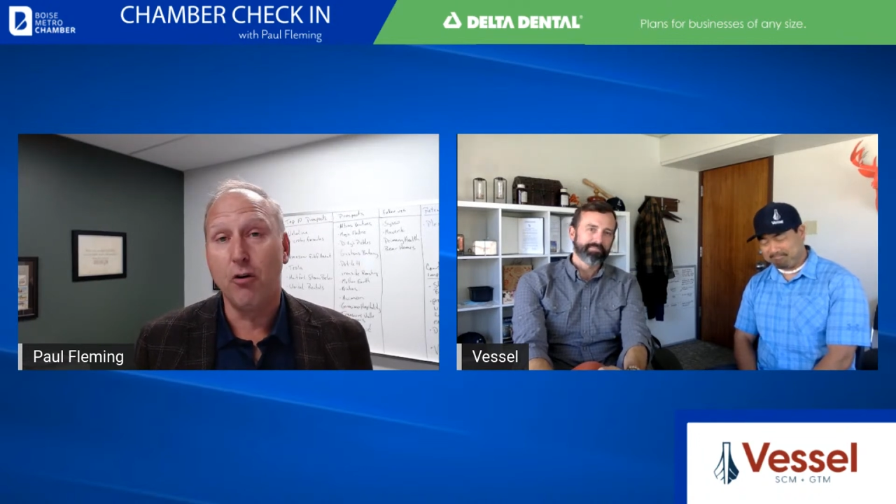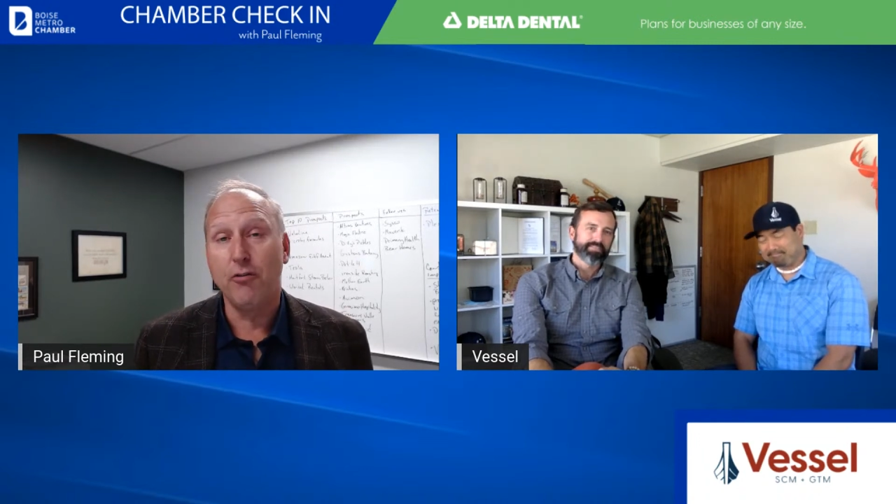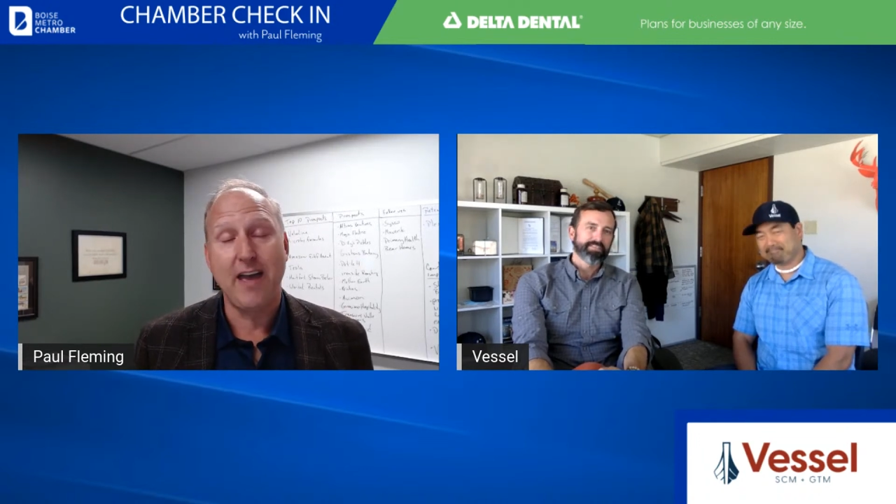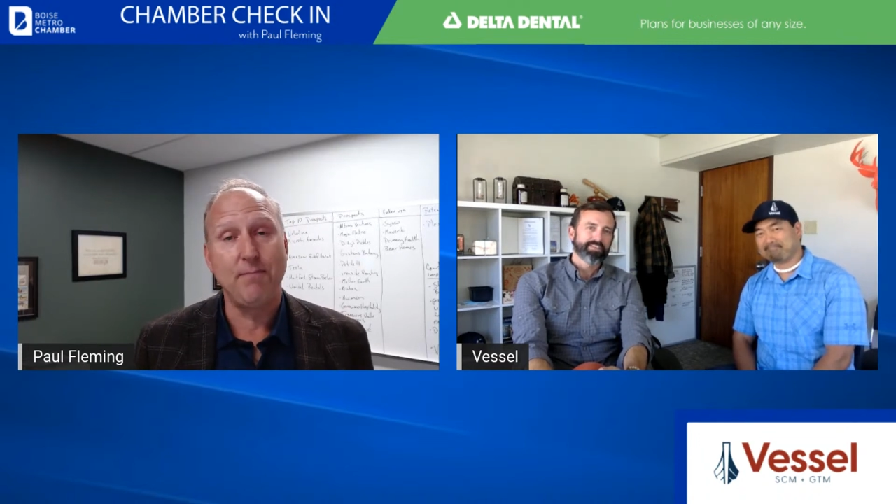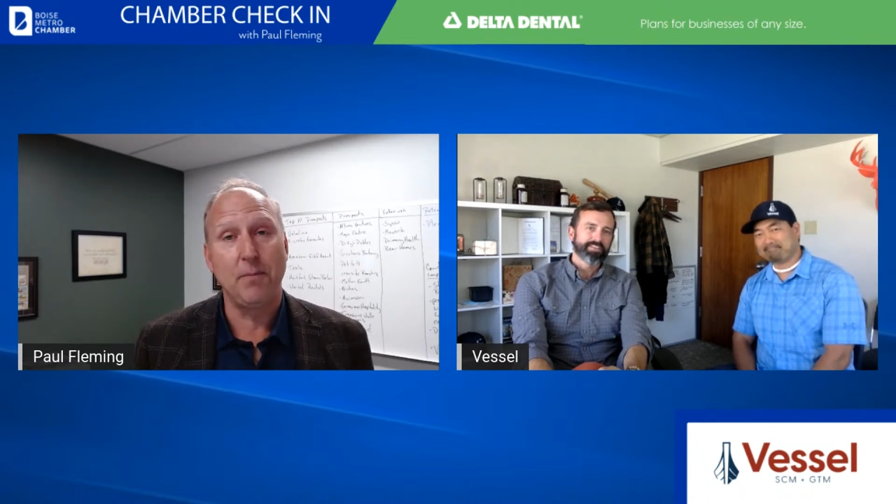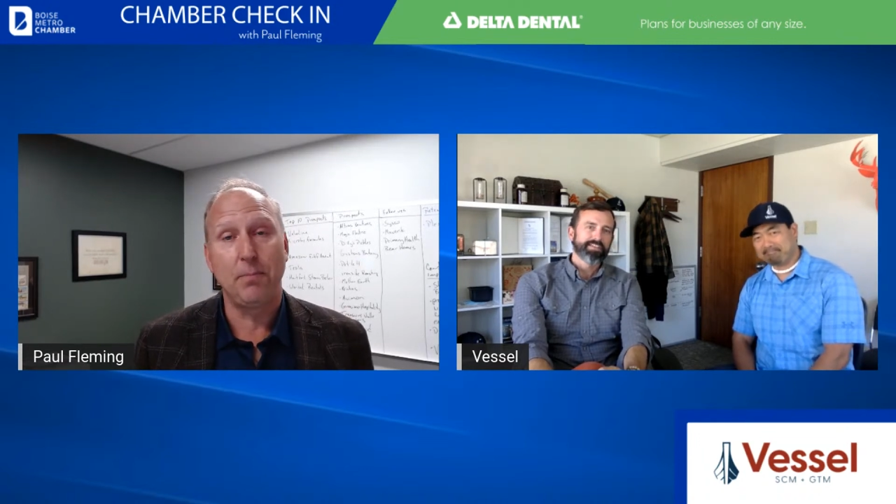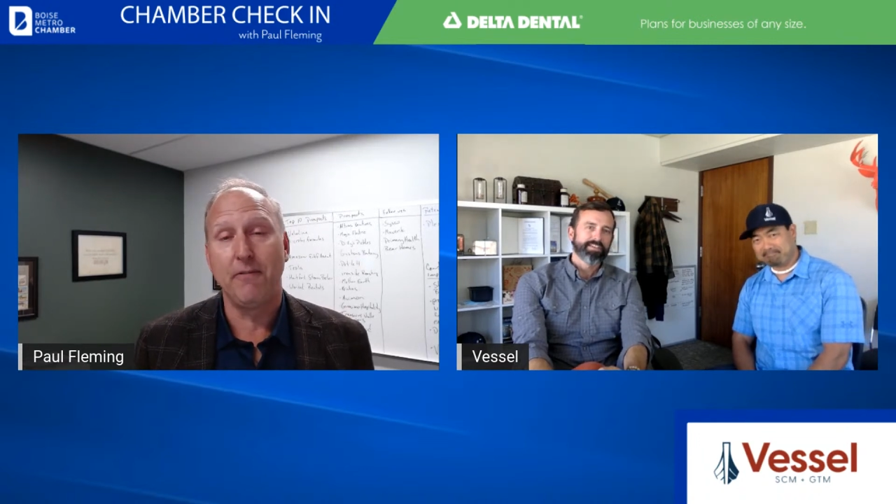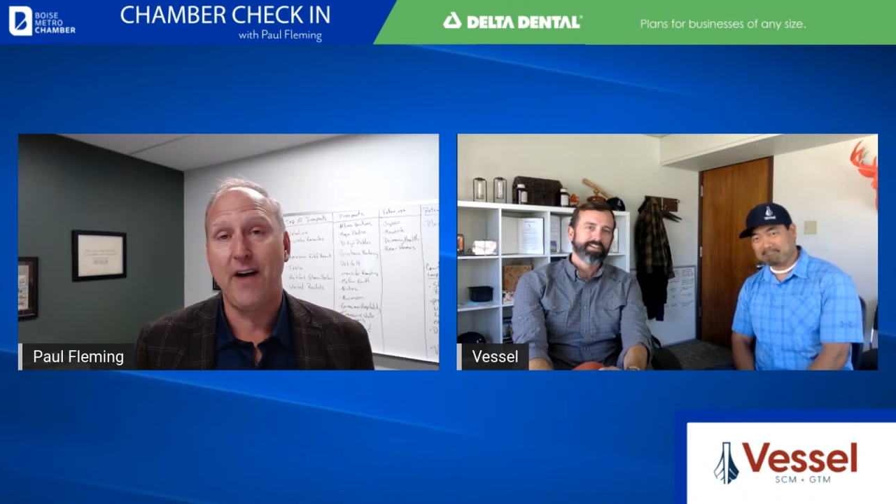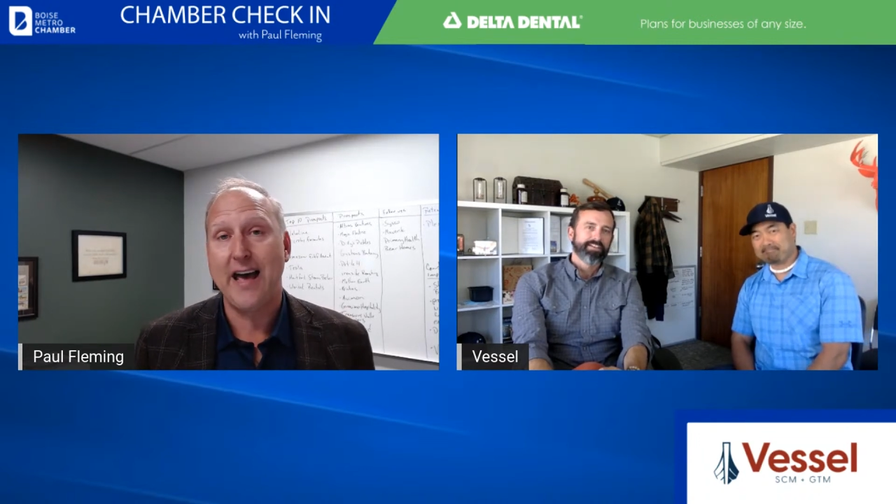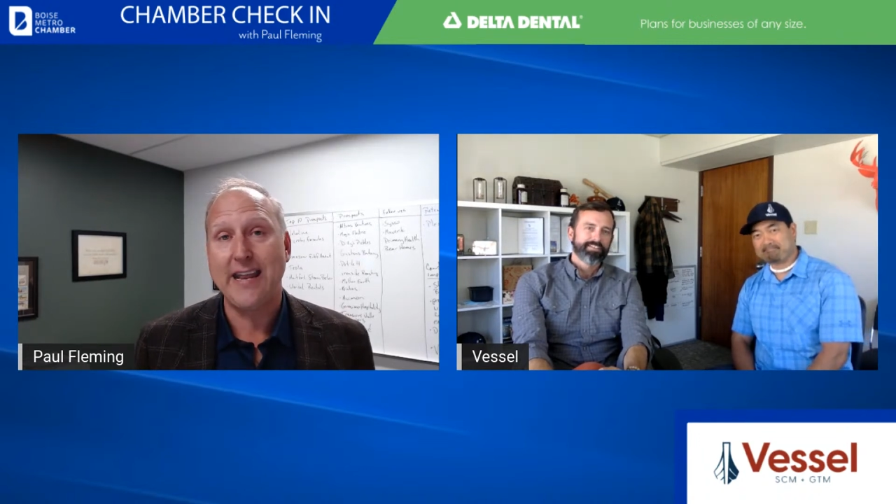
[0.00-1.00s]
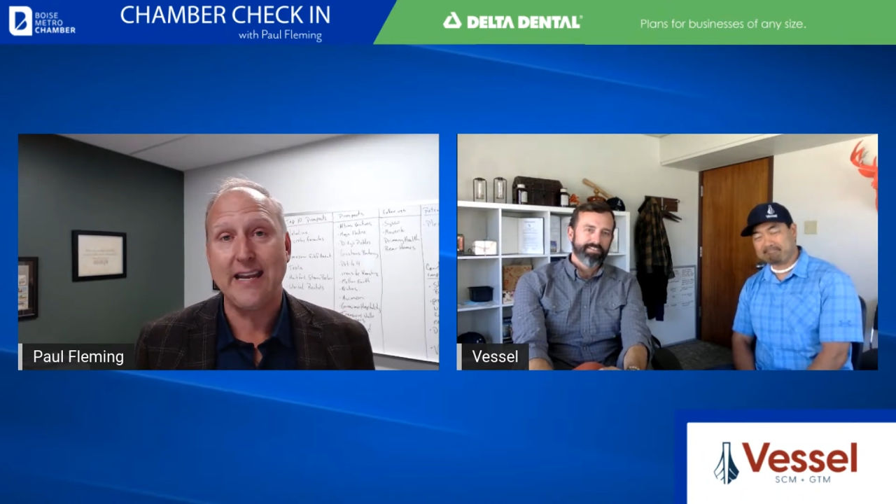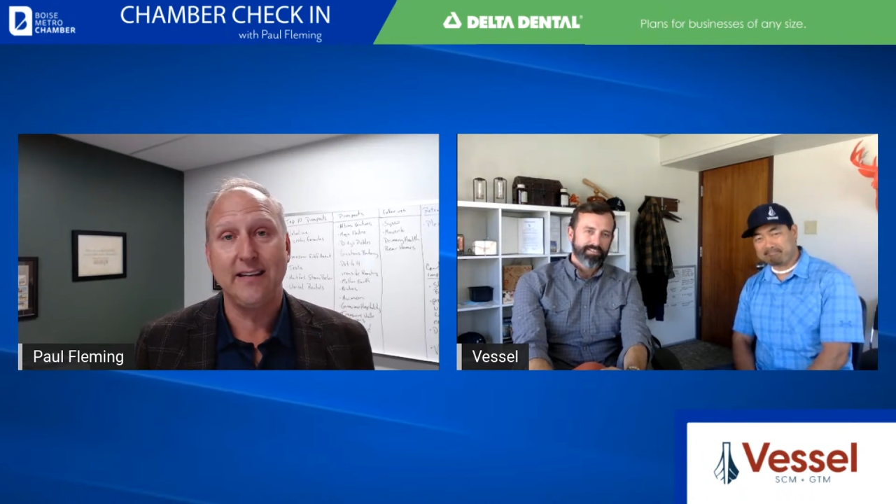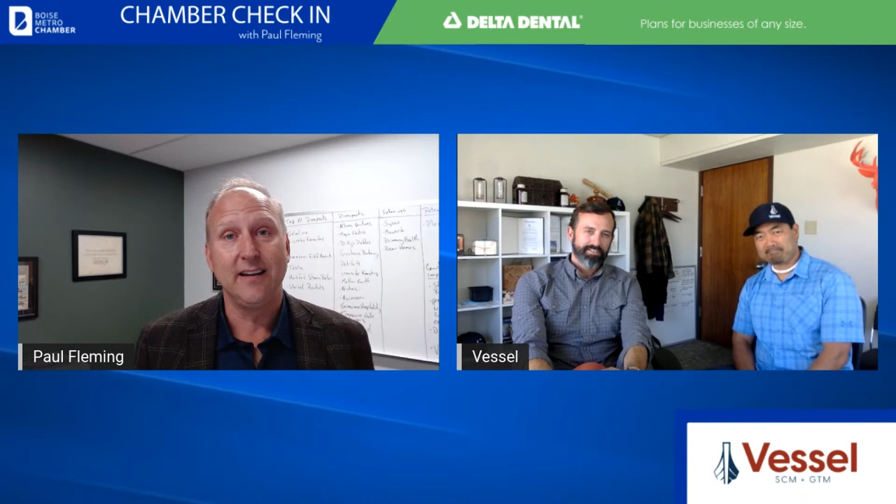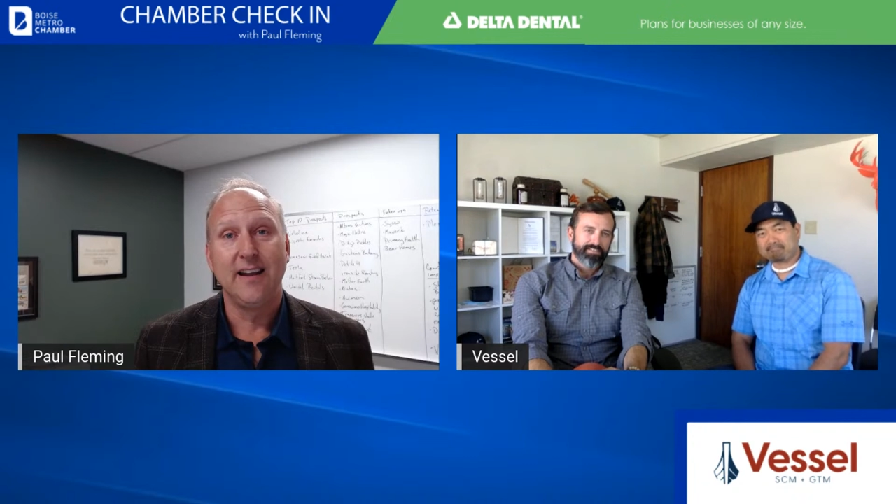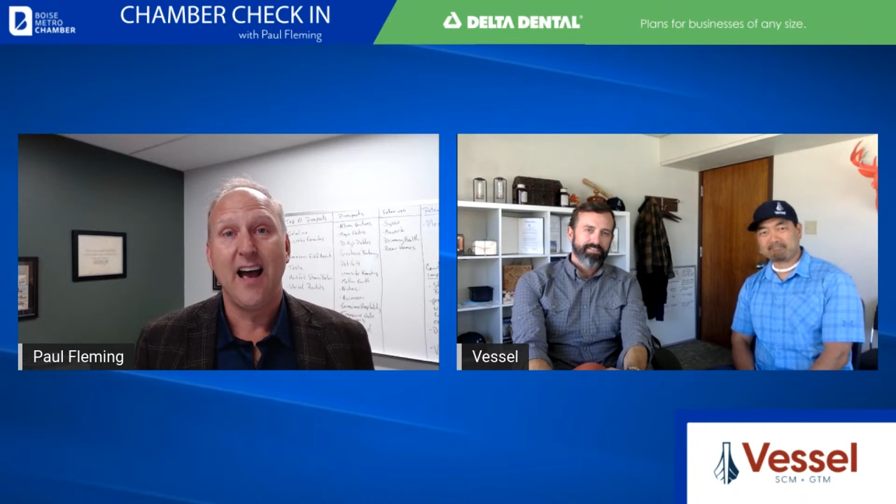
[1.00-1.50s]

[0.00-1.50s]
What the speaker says: they've been providing